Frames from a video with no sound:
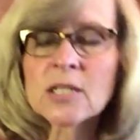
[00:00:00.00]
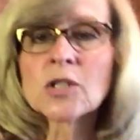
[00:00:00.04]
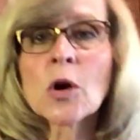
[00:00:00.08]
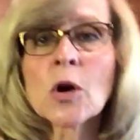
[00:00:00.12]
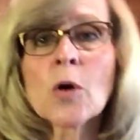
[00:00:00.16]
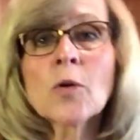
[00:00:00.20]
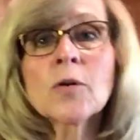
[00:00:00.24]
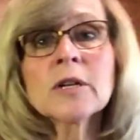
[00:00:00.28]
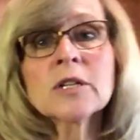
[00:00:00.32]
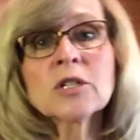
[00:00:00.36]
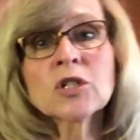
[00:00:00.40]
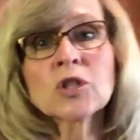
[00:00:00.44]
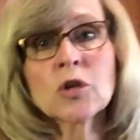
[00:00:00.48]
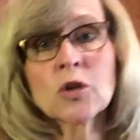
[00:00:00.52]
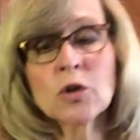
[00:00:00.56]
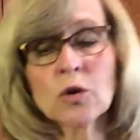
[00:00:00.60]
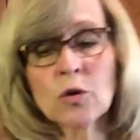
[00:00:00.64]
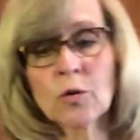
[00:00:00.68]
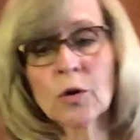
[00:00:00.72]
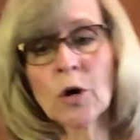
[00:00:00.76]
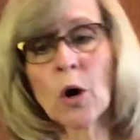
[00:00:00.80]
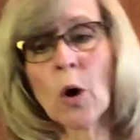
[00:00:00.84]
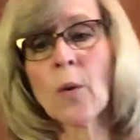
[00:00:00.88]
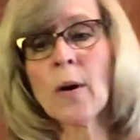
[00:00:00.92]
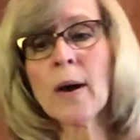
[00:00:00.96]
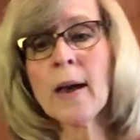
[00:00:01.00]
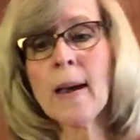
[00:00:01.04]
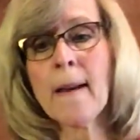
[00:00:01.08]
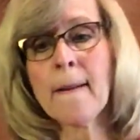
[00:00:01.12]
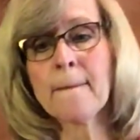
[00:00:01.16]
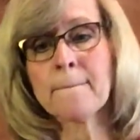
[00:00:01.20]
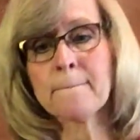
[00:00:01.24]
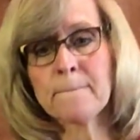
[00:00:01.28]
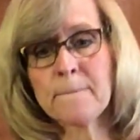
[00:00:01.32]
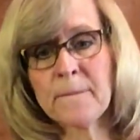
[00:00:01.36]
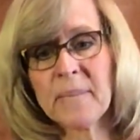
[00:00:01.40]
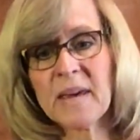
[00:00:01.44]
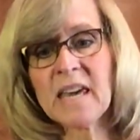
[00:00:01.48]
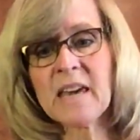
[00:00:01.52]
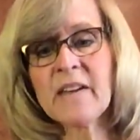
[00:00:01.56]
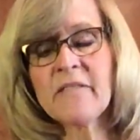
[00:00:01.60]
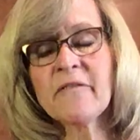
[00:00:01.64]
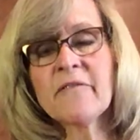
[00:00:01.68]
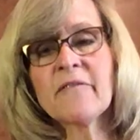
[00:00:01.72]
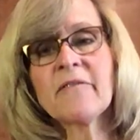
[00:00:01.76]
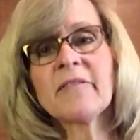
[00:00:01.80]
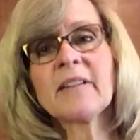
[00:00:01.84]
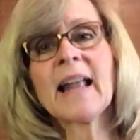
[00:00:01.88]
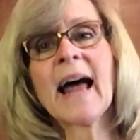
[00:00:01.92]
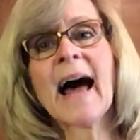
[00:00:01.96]
Notice you go B
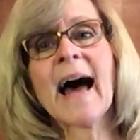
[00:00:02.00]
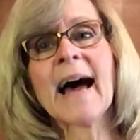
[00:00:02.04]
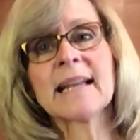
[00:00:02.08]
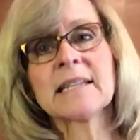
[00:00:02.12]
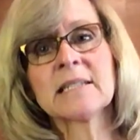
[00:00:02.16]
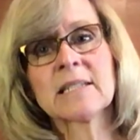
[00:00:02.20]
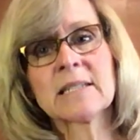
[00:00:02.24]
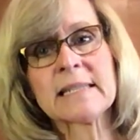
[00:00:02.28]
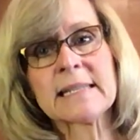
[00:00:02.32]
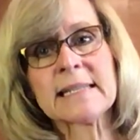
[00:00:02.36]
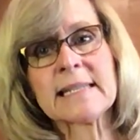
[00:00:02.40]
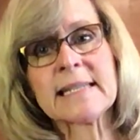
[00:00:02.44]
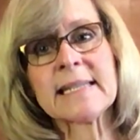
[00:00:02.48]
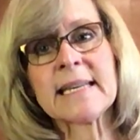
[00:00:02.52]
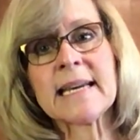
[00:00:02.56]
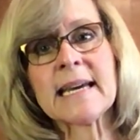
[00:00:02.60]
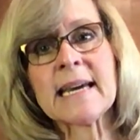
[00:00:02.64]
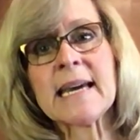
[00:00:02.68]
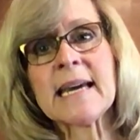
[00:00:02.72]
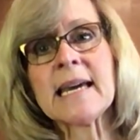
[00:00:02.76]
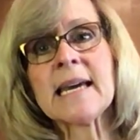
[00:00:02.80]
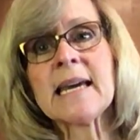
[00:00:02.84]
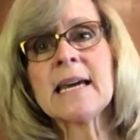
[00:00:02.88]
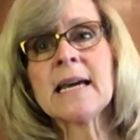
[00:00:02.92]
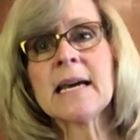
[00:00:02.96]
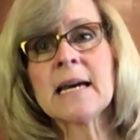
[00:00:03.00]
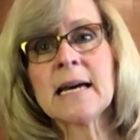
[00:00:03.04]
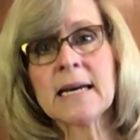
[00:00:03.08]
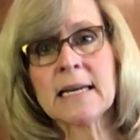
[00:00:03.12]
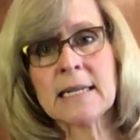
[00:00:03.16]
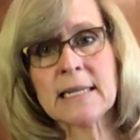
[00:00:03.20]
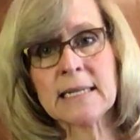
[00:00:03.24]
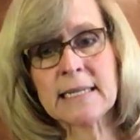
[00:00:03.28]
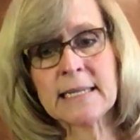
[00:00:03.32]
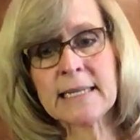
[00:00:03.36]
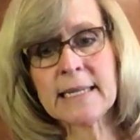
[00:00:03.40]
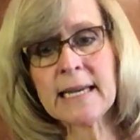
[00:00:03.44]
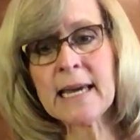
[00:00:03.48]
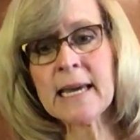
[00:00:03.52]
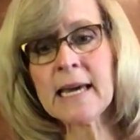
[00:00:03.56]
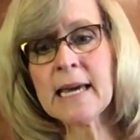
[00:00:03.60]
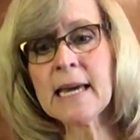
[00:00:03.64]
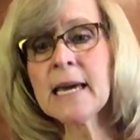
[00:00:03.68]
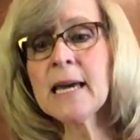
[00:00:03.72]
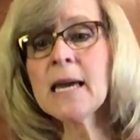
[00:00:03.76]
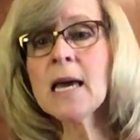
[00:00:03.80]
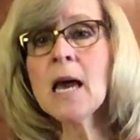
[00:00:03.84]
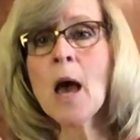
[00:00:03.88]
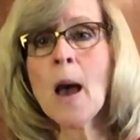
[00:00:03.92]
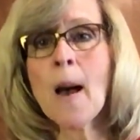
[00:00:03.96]
flat, C,
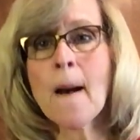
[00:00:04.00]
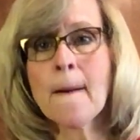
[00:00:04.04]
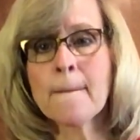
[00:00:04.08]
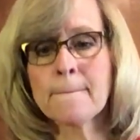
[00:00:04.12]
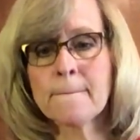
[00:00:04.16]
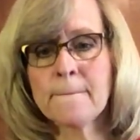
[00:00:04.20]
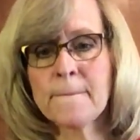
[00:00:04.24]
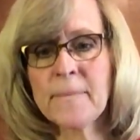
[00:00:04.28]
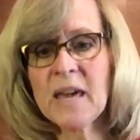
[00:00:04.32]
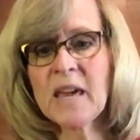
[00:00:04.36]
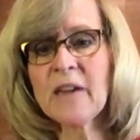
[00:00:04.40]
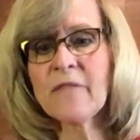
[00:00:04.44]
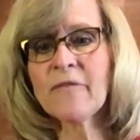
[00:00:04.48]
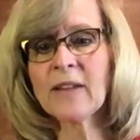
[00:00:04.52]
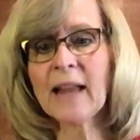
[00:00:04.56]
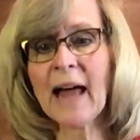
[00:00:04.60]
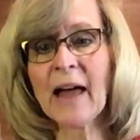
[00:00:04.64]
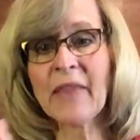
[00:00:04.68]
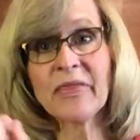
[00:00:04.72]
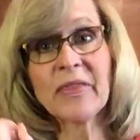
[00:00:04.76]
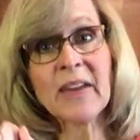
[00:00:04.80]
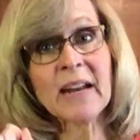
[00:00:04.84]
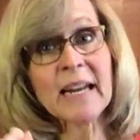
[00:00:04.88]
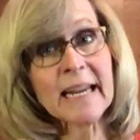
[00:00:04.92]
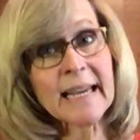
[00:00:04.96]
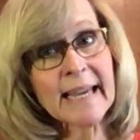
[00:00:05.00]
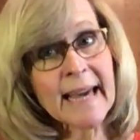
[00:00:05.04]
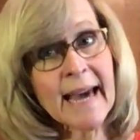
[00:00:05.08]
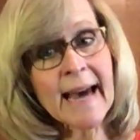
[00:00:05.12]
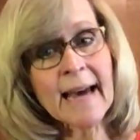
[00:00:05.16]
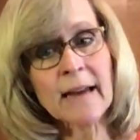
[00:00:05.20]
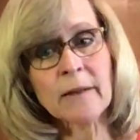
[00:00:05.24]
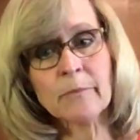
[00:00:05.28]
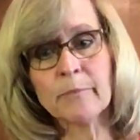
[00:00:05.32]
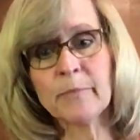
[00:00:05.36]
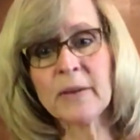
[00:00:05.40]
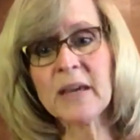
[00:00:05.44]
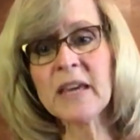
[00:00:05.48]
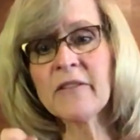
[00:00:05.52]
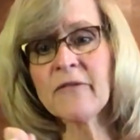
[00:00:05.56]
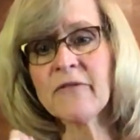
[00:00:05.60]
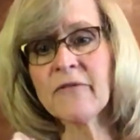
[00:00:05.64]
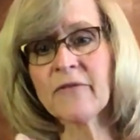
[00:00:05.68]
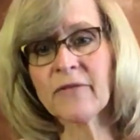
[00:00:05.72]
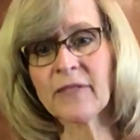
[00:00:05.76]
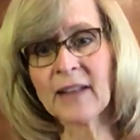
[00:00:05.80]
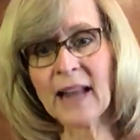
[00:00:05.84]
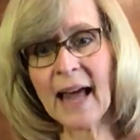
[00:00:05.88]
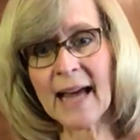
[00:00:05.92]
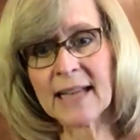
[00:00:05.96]
D, B flat, then again, B
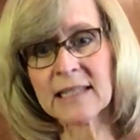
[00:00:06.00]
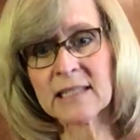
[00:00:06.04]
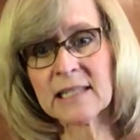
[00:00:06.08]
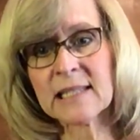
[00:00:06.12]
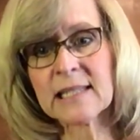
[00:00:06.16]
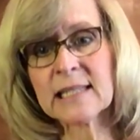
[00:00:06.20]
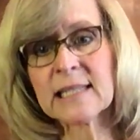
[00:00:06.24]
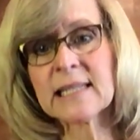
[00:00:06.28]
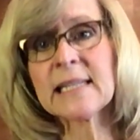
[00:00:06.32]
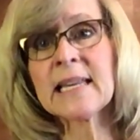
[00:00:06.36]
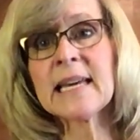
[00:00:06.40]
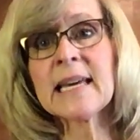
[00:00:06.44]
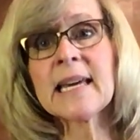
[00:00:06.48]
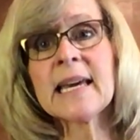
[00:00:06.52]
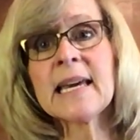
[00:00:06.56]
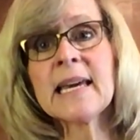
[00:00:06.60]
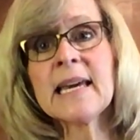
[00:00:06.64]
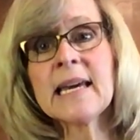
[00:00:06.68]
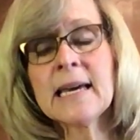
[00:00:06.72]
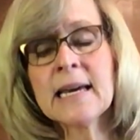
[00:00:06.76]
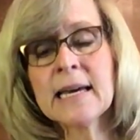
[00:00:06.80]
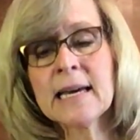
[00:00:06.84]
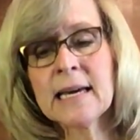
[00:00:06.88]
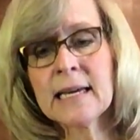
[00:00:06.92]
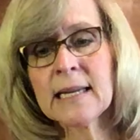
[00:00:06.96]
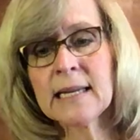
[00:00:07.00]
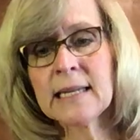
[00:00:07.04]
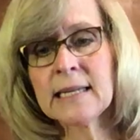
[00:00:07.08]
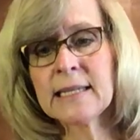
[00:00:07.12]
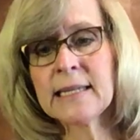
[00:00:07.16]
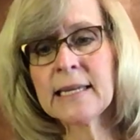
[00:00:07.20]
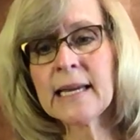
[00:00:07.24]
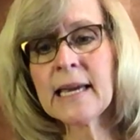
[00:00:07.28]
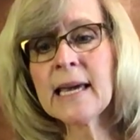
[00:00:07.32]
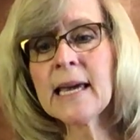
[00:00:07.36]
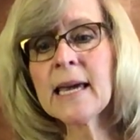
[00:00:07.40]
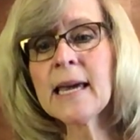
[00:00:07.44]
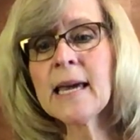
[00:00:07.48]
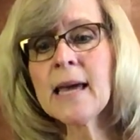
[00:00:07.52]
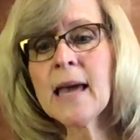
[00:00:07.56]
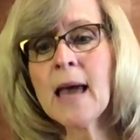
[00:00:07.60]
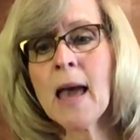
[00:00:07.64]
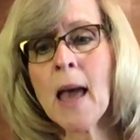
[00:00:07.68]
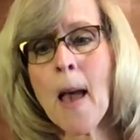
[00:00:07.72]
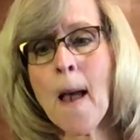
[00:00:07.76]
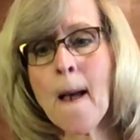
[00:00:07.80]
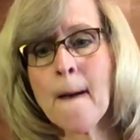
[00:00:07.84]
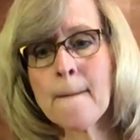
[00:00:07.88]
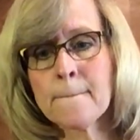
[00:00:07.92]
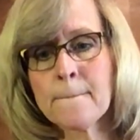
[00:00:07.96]
flat, C, D,
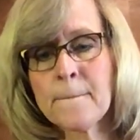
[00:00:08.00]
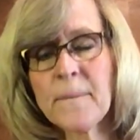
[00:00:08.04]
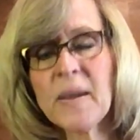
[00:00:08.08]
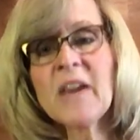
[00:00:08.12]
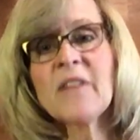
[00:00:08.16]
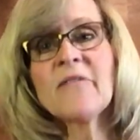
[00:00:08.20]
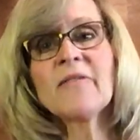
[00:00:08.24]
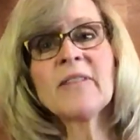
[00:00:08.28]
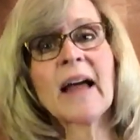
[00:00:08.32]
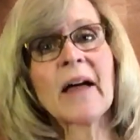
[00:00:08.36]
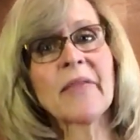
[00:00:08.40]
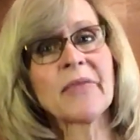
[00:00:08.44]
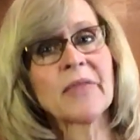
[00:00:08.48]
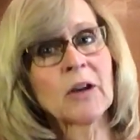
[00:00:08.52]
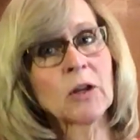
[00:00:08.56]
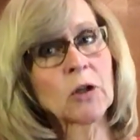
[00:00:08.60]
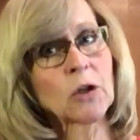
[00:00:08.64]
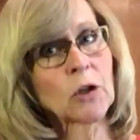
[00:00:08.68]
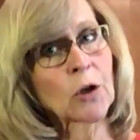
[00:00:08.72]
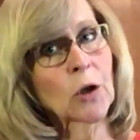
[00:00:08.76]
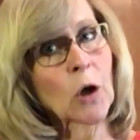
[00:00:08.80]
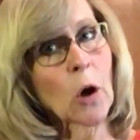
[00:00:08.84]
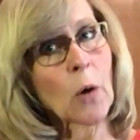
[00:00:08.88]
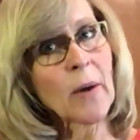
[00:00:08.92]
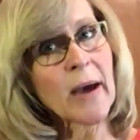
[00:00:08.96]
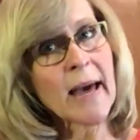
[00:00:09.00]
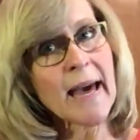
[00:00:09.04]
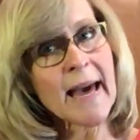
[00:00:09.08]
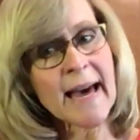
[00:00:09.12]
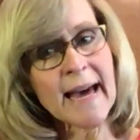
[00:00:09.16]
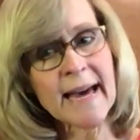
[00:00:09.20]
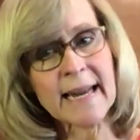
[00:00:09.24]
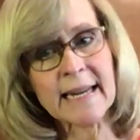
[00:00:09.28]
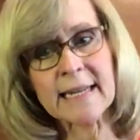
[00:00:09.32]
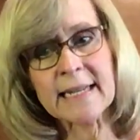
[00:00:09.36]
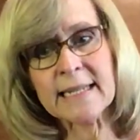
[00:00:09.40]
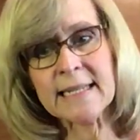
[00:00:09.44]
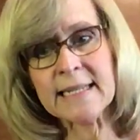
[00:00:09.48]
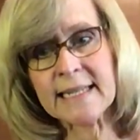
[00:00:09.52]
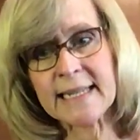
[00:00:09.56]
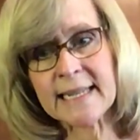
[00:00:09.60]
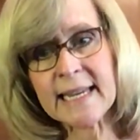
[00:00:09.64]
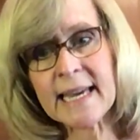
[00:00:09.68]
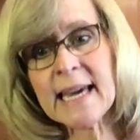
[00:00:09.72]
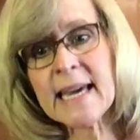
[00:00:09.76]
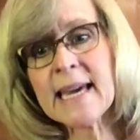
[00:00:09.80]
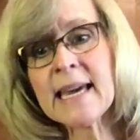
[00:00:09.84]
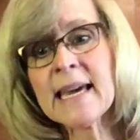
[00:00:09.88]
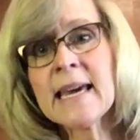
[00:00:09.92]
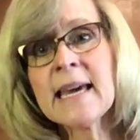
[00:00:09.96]
B flat, then you go ahead,
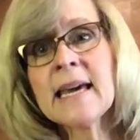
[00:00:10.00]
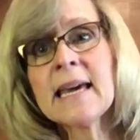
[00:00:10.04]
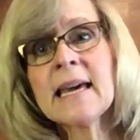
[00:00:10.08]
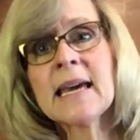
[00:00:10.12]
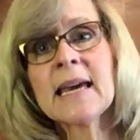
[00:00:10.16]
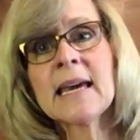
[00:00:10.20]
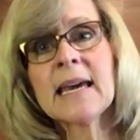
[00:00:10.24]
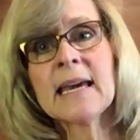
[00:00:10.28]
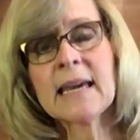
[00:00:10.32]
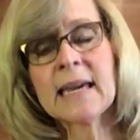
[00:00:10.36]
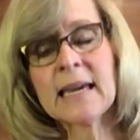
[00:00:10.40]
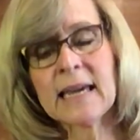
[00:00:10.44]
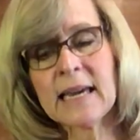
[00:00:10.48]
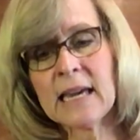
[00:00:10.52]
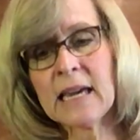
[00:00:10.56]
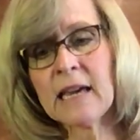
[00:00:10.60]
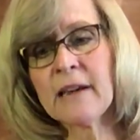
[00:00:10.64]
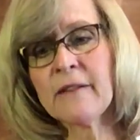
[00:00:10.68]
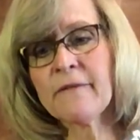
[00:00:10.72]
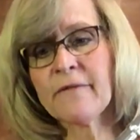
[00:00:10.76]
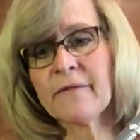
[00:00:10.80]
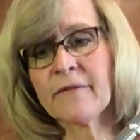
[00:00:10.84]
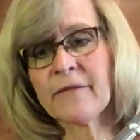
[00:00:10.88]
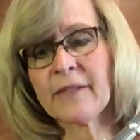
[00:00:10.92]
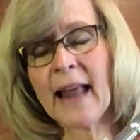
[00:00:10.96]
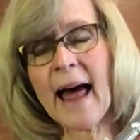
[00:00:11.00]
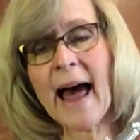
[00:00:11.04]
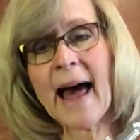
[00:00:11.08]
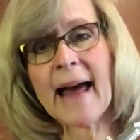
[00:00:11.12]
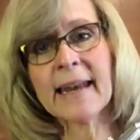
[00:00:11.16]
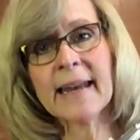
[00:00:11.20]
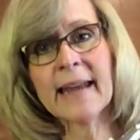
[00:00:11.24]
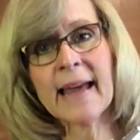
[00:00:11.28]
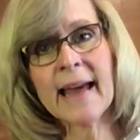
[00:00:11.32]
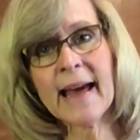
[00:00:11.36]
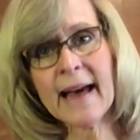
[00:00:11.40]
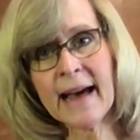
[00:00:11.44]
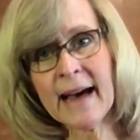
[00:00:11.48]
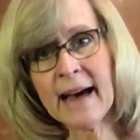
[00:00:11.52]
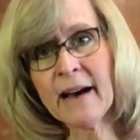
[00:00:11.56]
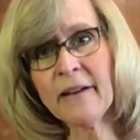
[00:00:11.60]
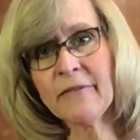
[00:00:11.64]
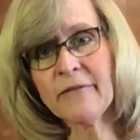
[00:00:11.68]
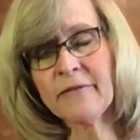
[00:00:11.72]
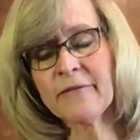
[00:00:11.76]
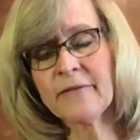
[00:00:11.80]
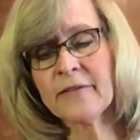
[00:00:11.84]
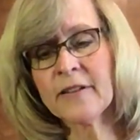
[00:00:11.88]
D, E flat, F,